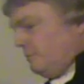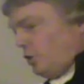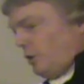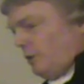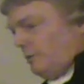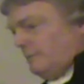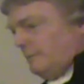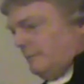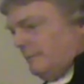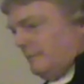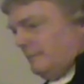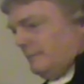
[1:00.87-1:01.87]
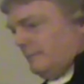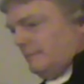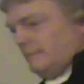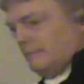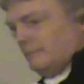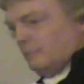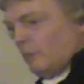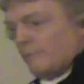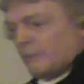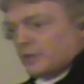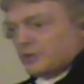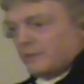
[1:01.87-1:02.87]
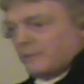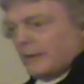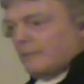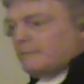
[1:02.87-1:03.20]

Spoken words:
You know? What must it?